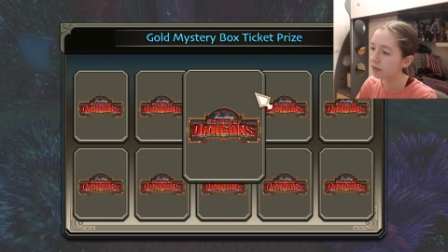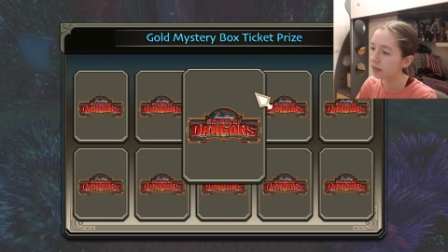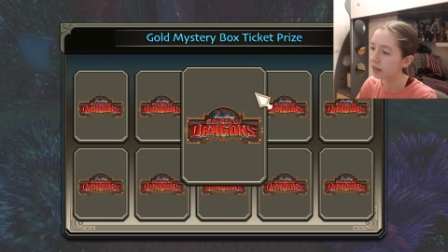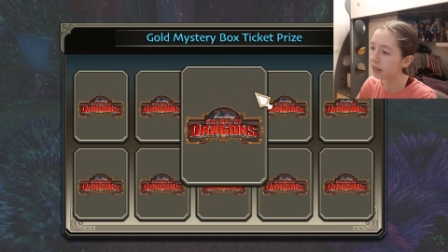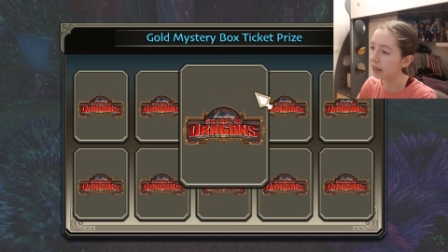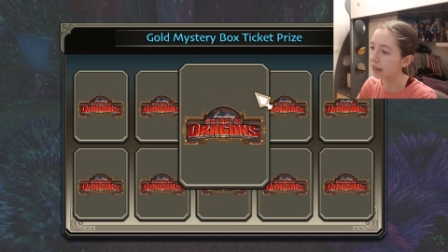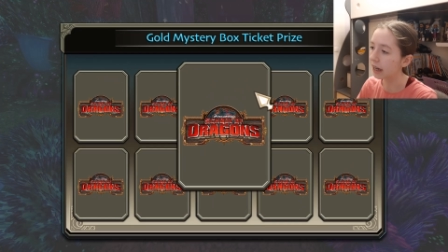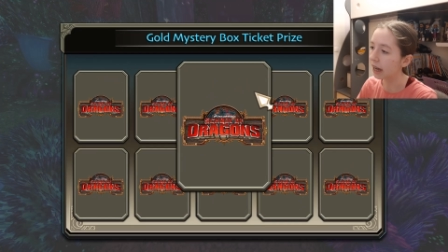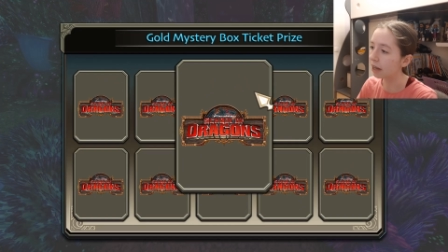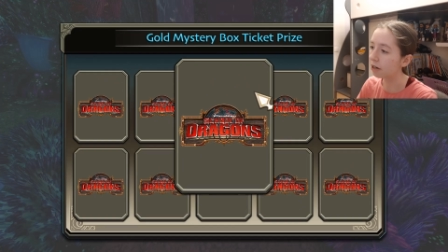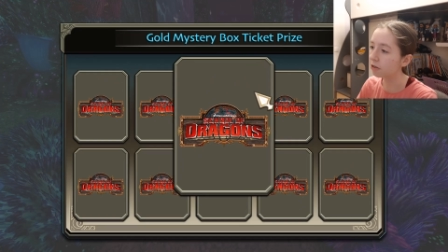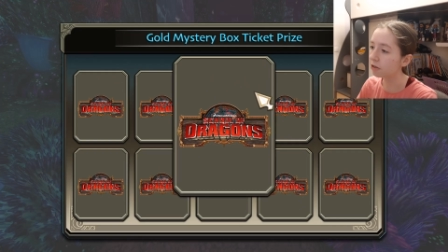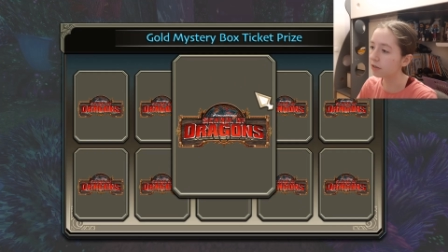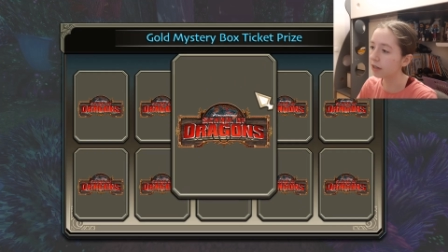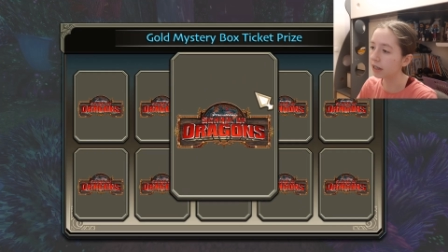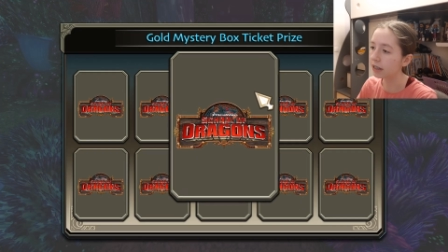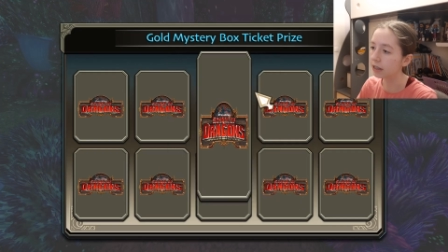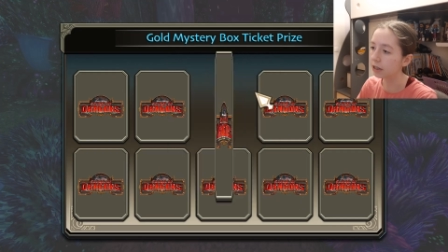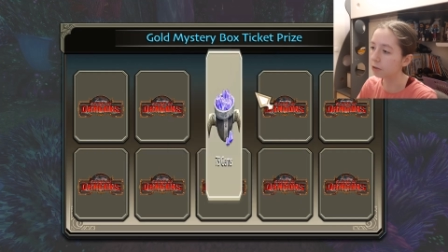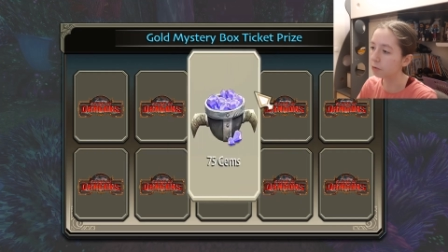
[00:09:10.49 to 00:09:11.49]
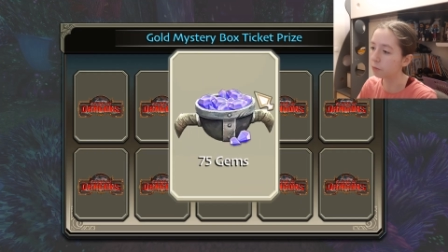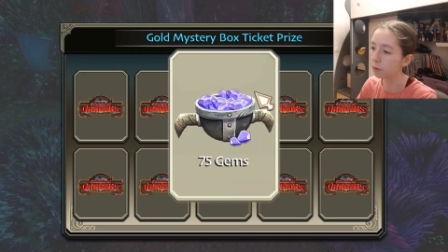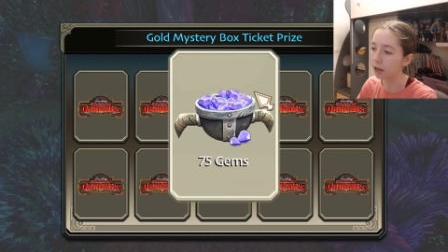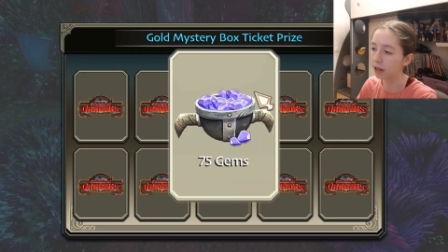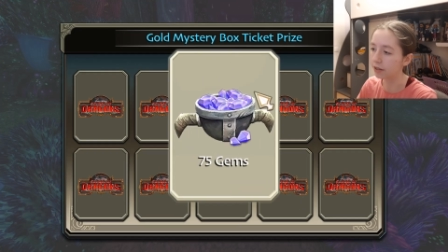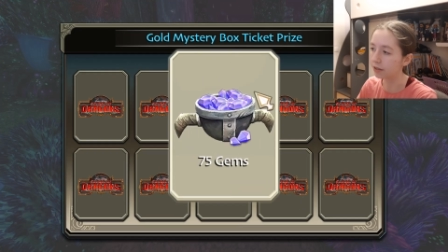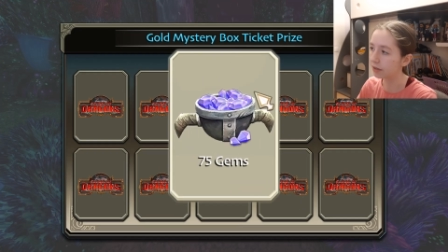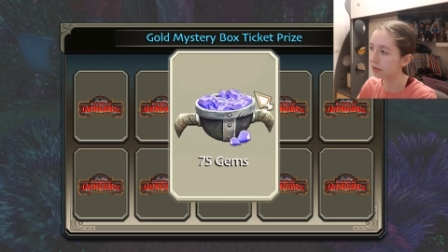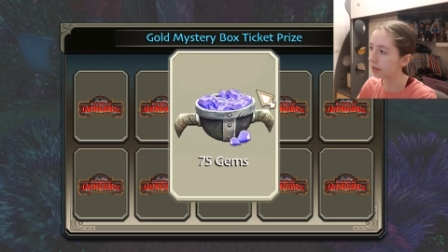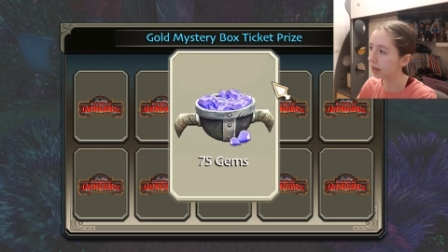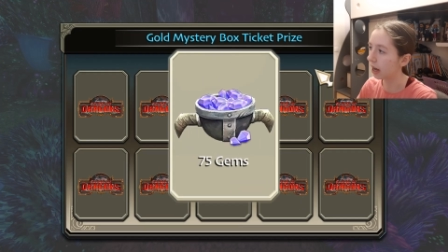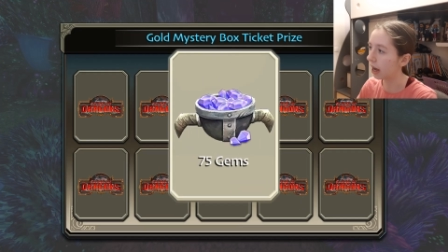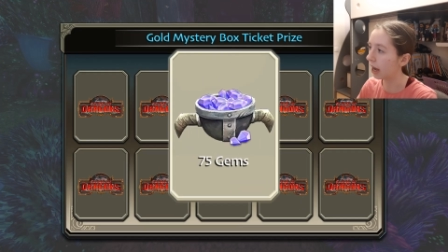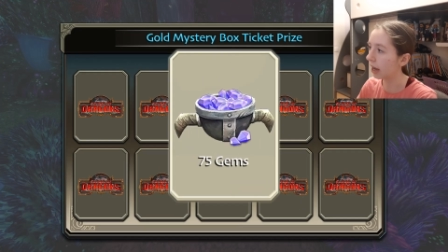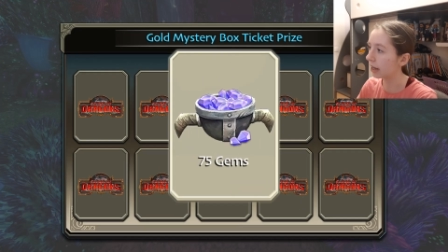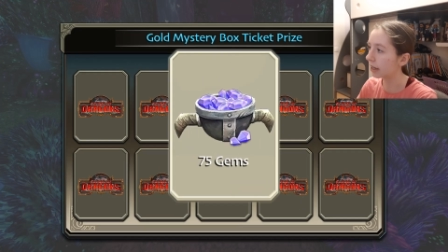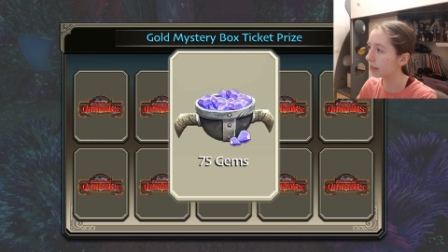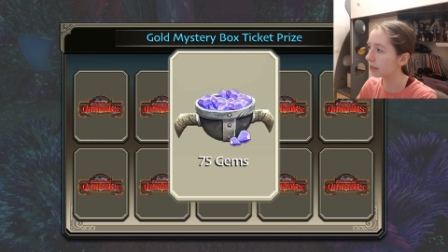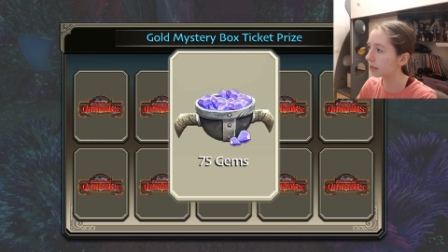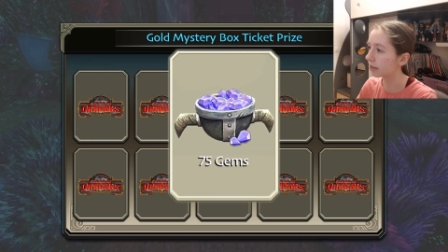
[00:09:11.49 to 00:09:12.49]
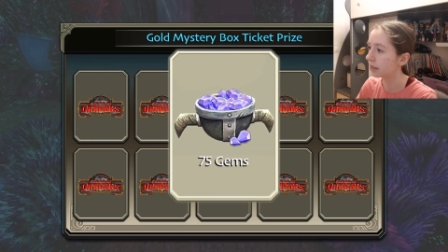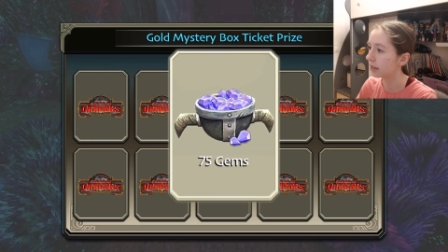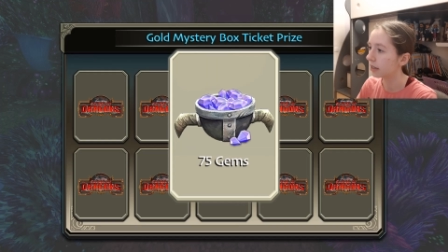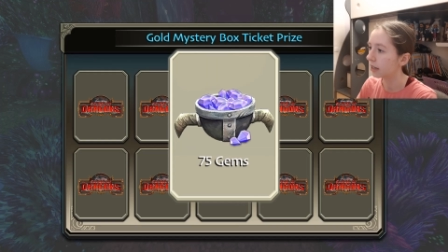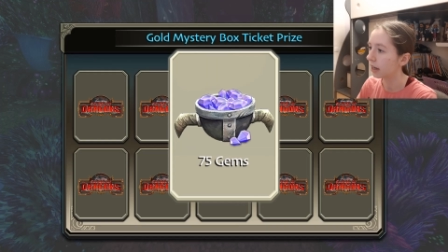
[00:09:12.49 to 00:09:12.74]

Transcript: like i don't like the quests i